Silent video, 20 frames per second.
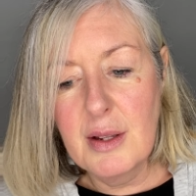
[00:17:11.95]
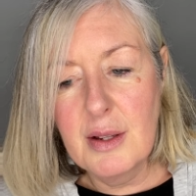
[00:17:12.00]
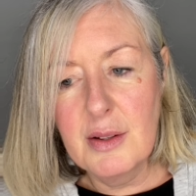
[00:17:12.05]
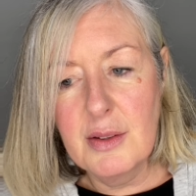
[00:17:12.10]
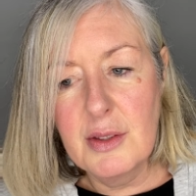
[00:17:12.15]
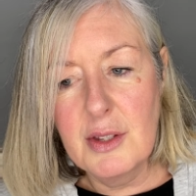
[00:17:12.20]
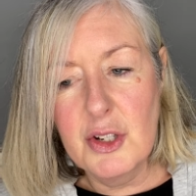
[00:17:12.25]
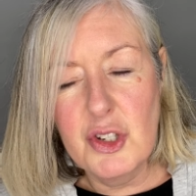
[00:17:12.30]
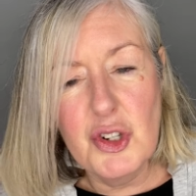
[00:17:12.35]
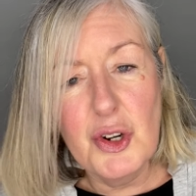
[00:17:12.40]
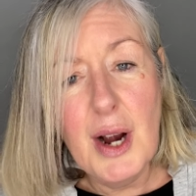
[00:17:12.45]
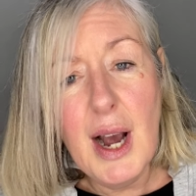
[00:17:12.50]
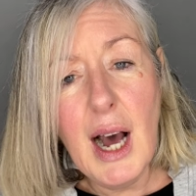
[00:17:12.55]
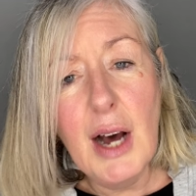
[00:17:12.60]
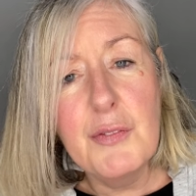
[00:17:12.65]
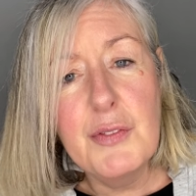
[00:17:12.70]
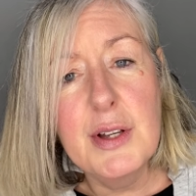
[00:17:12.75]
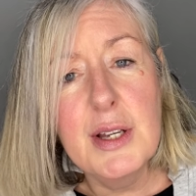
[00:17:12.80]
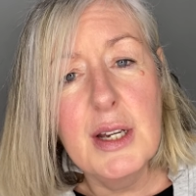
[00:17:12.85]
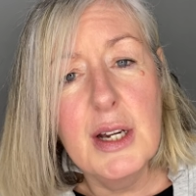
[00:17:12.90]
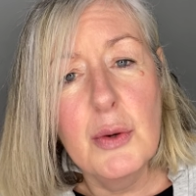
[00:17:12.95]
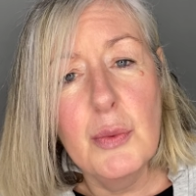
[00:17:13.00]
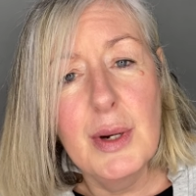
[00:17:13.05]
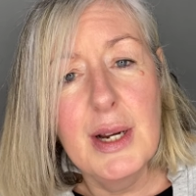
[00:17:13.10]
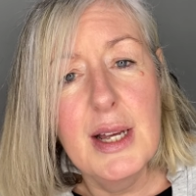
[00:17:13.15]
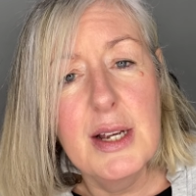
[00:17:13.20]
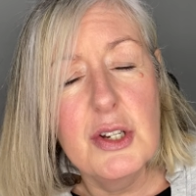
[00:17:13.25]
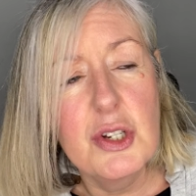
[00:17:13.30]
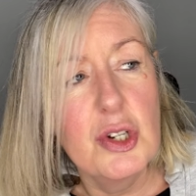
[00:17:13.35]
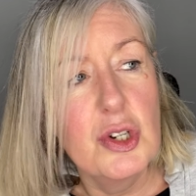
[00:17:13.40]
that you're having a
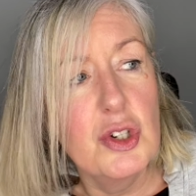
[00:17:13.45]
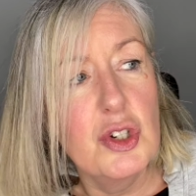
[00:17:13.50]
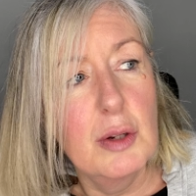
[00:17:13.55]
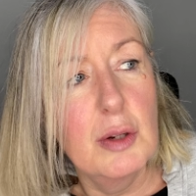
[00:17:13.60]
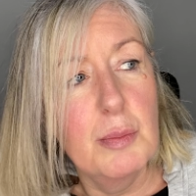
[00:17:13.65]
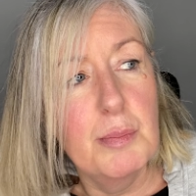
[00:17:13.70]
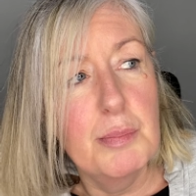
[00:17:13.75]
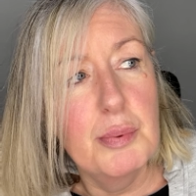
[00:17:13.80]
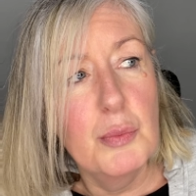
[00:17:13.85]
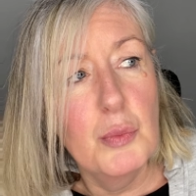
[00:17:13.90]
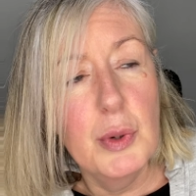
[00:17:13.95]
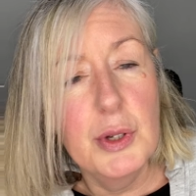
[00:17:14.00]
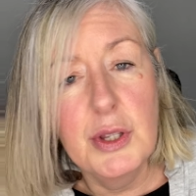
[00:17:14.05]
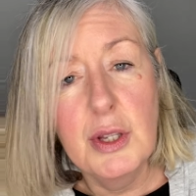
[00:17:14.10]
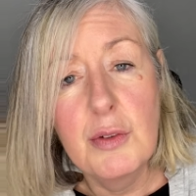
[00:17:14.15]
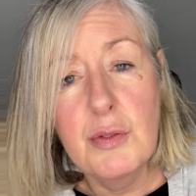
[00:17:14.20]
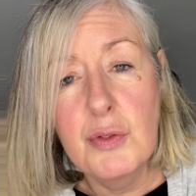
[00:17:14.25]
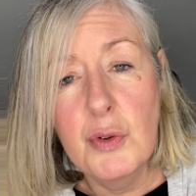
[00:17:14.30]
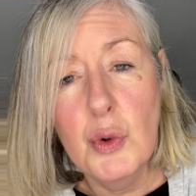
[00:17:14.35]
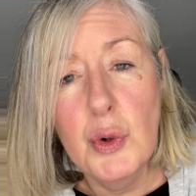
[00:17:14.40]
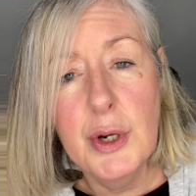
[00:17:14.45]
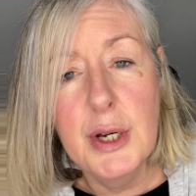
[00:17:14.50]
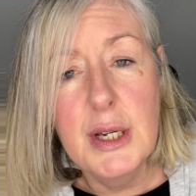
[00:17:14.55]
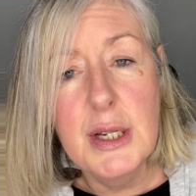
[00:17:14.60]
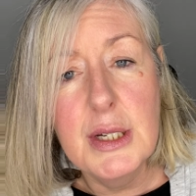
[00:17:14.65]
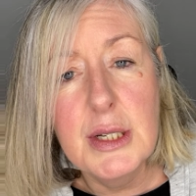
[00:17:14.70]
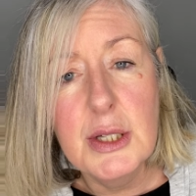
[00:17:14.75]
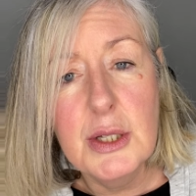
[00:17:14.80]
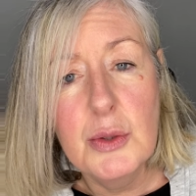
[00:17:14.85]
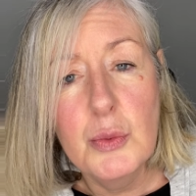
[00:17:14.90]
relationship with a
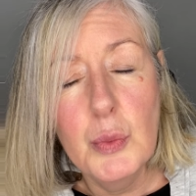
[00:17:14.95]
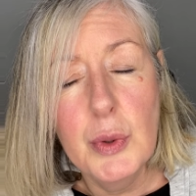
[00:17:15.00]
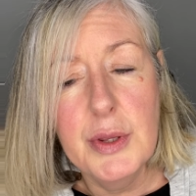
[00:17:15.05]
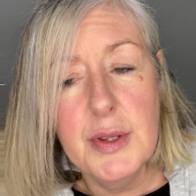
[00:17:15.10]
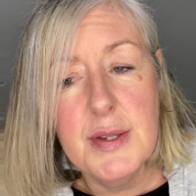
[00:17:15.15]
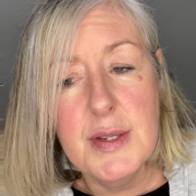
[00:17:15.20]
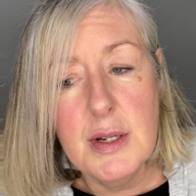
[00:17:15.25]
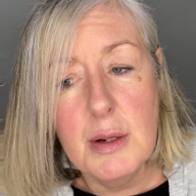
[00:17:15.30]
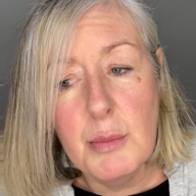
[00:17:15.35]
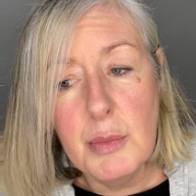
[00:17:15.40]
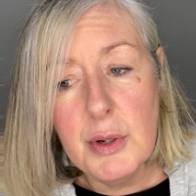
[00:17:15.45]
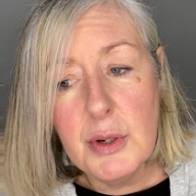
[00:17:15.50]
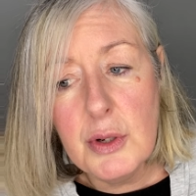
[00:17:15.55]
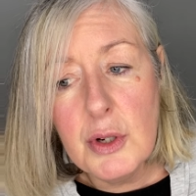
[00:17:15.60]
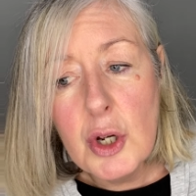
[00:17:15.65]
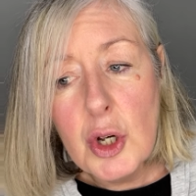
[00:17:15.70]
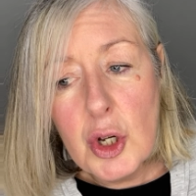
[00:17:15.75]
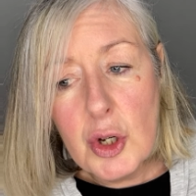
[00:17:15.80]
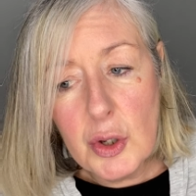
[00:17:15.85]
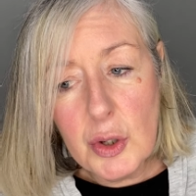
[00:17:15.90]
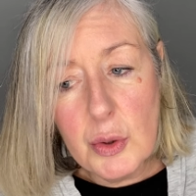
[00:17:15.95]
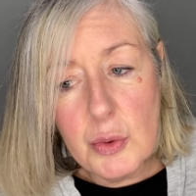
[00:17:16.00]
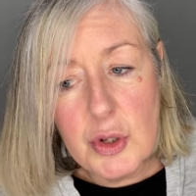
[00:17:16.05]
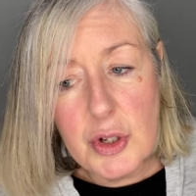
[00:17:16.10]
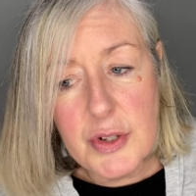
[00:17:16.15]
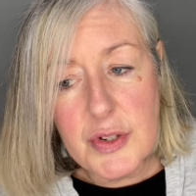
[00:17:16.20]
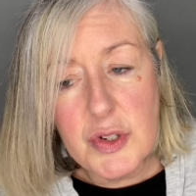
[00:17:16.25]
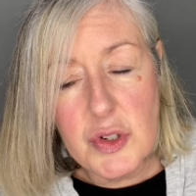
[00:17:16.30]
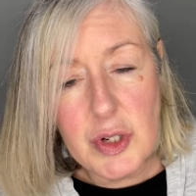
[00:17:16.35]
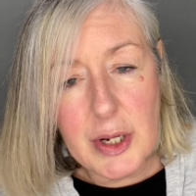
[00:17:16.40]
void, with someone who
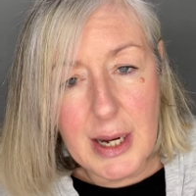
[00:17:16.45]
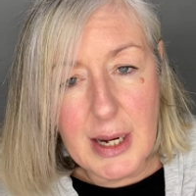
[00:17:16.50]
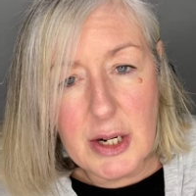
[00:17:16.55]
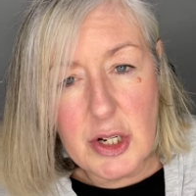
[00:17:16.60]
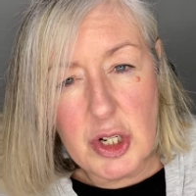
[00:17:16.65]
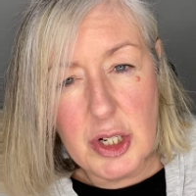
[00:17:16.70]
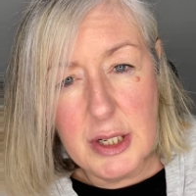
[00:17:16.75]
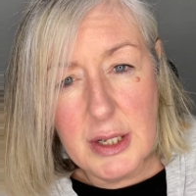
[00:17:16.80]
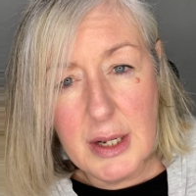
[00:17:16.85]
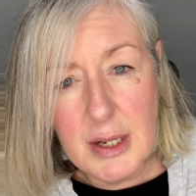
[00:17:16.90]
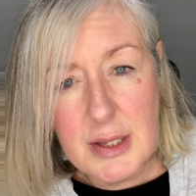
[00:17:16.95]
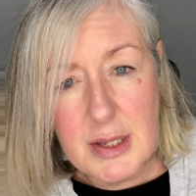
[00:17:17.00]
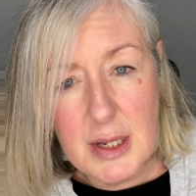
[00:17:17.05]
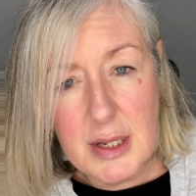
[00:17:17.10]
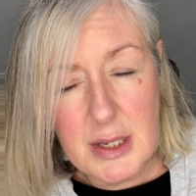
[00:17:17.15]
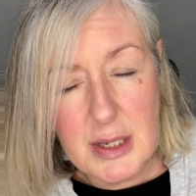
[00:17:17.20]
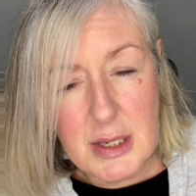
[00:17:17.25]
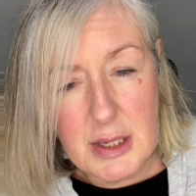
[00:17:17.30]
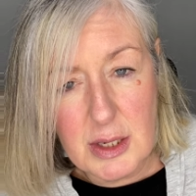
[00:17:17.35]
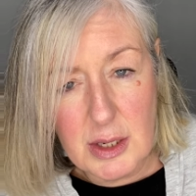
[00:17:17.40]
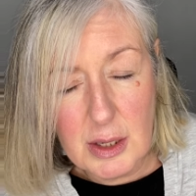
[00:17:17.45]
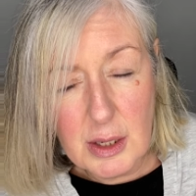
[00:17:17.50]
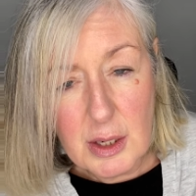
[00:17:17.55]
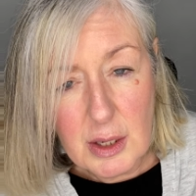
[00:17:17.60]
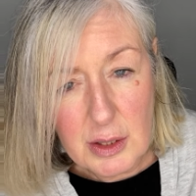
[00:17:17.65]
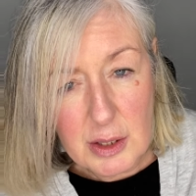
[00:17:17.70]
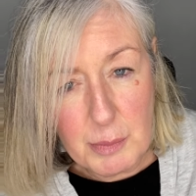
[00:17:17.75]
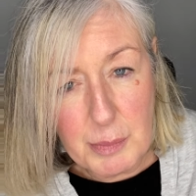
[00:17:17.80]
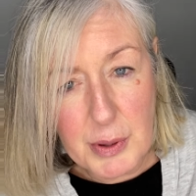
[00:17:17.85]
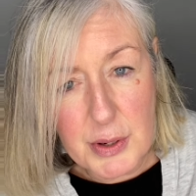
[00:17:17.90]
doesn't actually exist,
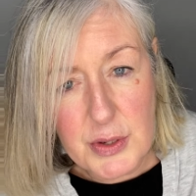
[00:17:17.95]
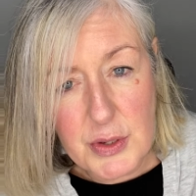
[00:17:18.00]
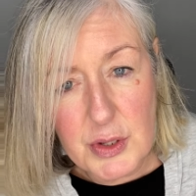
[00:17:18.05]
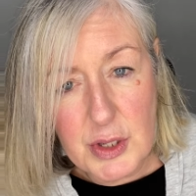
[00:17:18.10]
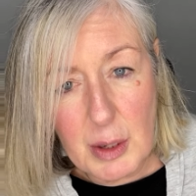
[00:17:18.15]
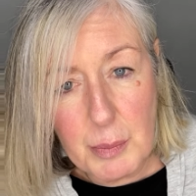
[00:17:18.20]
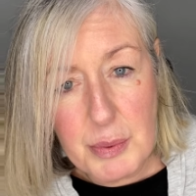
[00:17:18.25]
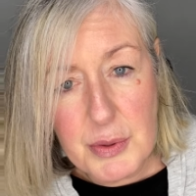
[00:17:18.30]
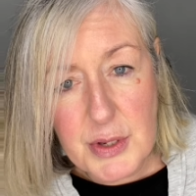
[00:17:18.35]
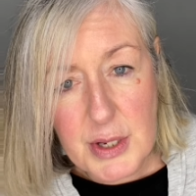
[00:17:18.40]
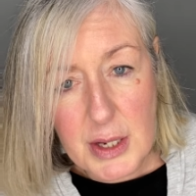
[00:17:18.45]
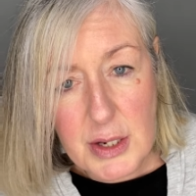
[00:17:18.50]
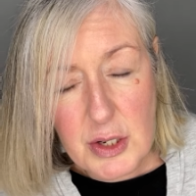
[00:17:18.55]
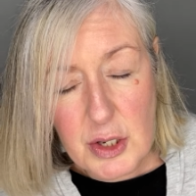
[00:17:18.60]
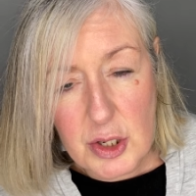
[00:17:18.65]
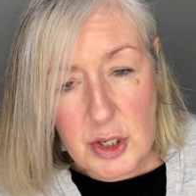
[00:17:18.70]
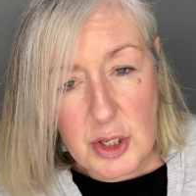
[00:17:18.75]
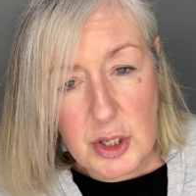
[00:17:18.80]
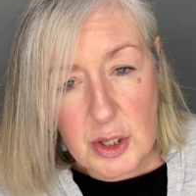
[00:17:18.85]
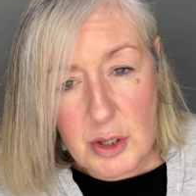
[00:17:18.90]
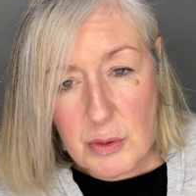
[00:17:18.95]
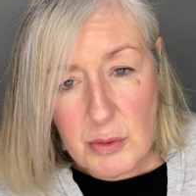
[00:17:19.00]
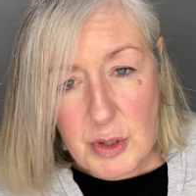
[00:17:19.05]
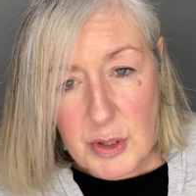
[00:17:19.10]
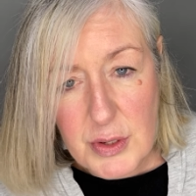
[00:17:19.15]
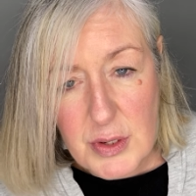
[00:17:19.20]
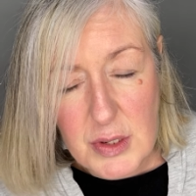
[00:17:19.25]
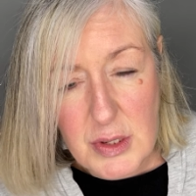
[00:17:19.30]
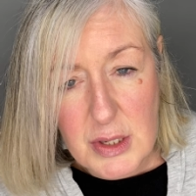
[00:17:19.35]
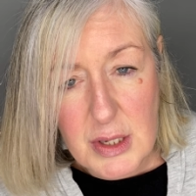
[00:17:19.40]
the person they presented to you
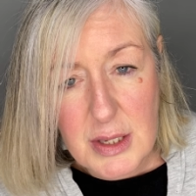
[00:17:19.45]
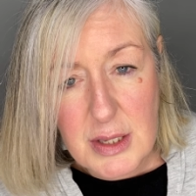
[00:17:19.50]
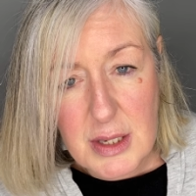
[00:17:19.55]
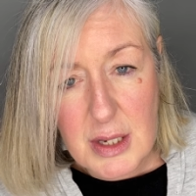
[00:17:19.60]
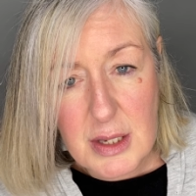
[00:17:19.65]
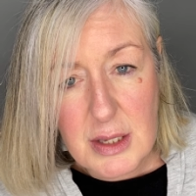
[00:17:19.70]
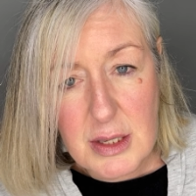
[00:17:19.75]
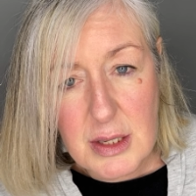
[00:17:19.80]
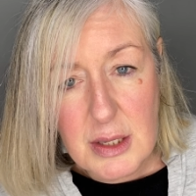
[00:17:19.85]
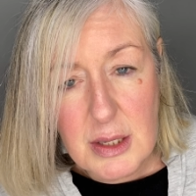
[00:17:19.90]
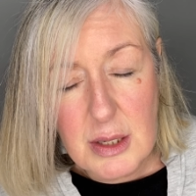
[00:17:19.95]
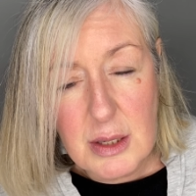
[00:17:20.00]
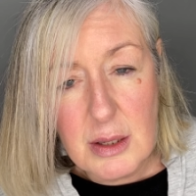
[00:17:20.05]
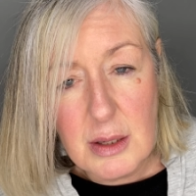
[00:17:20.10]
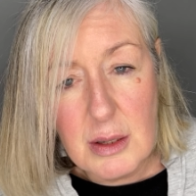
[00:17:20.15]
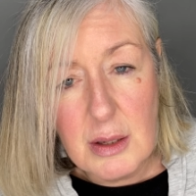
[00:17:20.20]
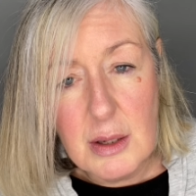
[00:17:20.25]
doesn't exist.